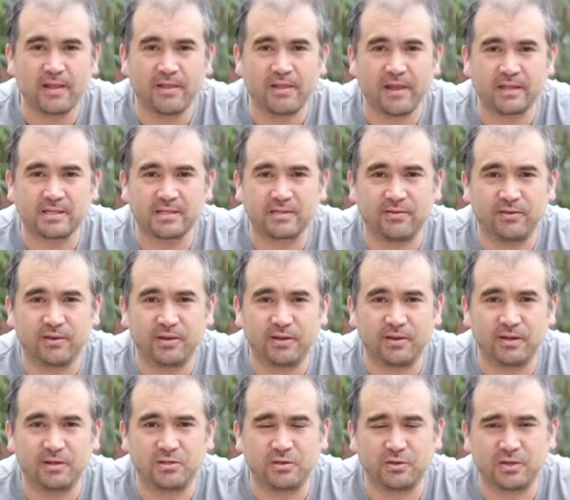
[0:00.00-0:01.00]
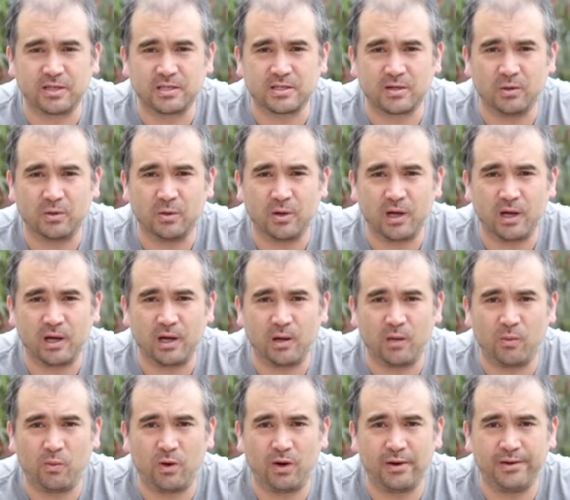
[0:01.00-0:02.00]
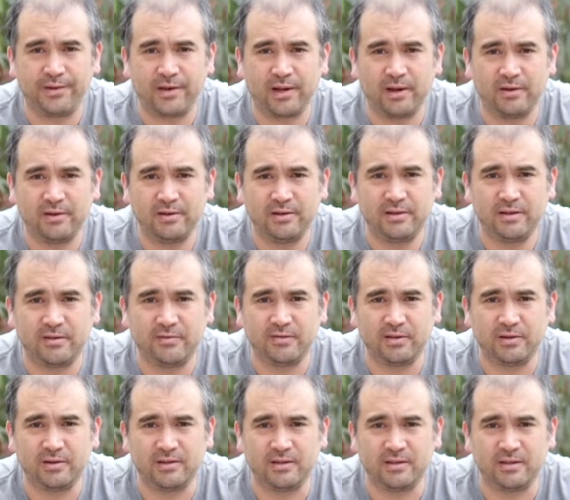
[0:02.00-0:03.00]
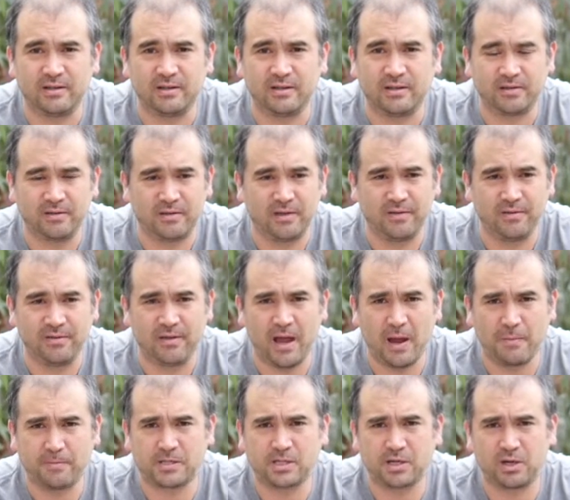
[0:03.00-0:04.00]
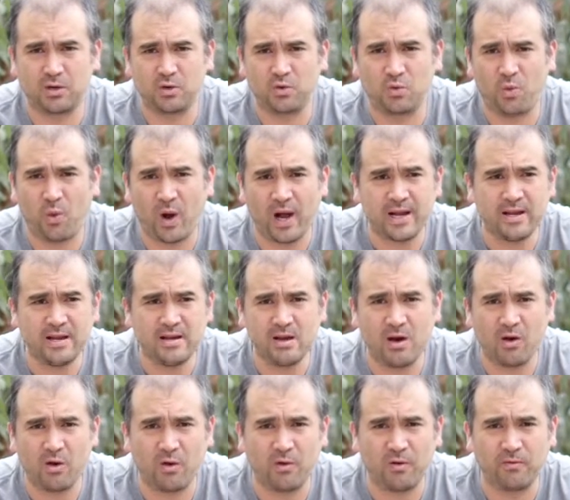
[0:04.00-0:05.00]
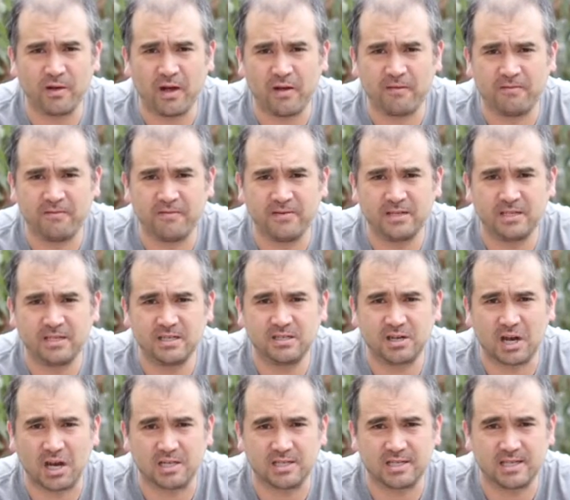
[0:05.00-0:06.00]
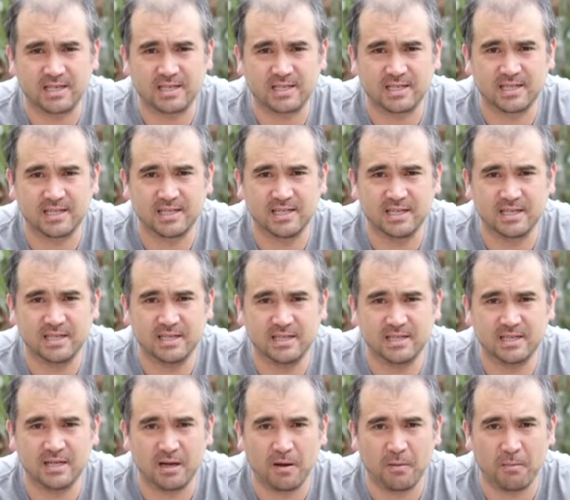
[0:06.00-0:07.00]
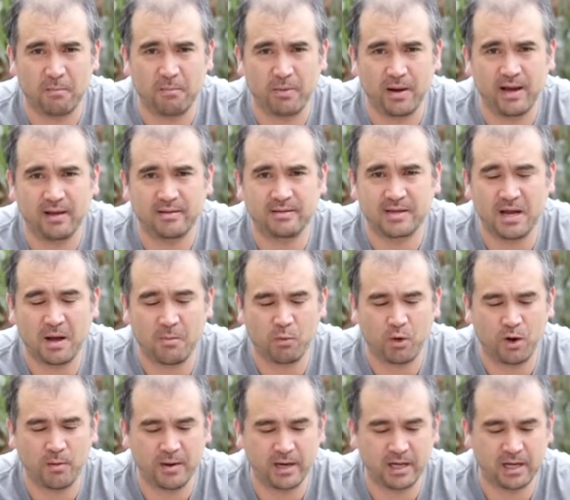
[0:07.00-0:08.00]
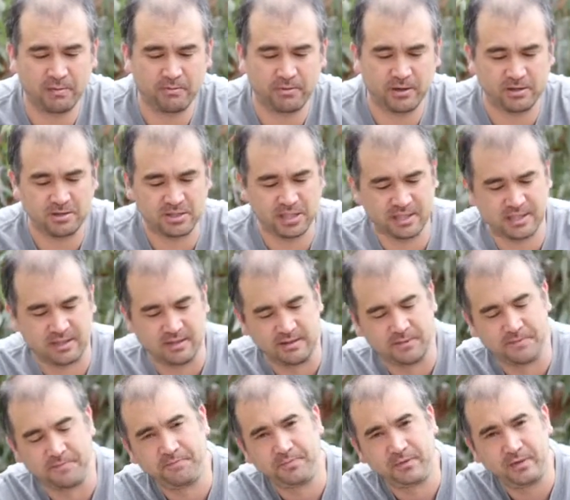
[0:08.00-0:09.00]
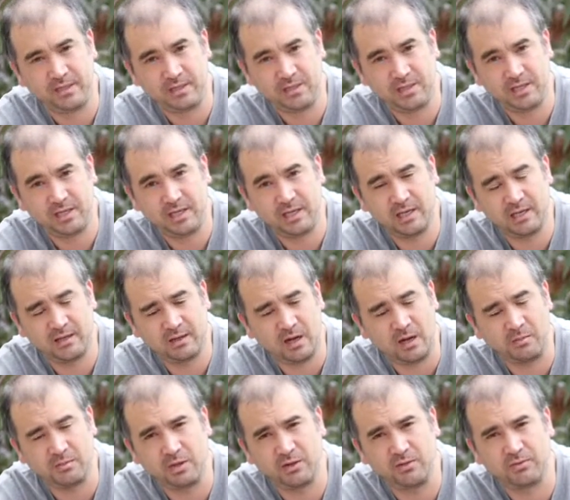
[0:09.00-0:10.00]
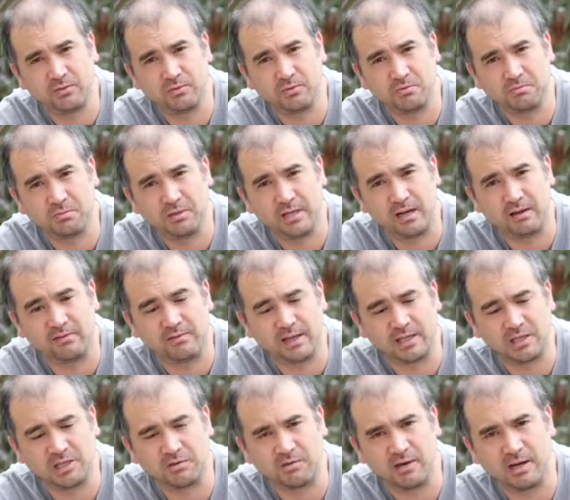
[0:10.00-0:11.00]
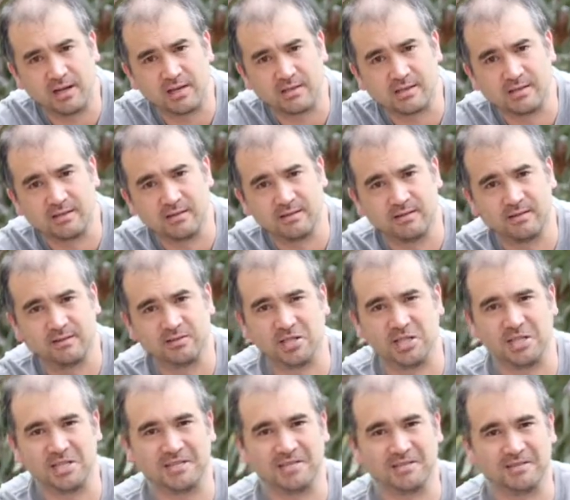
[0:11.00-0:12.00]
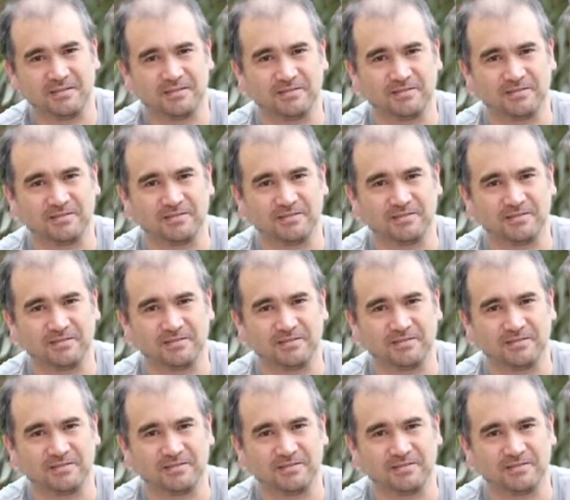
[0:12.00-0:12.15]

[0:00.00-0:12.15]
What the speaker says: Thanks for joining us on Wine Decoded for episode 1 of a Vintage 16's bathtub winemaking project. This year, a beautiful Yarra Valley Shiraz. Cheers.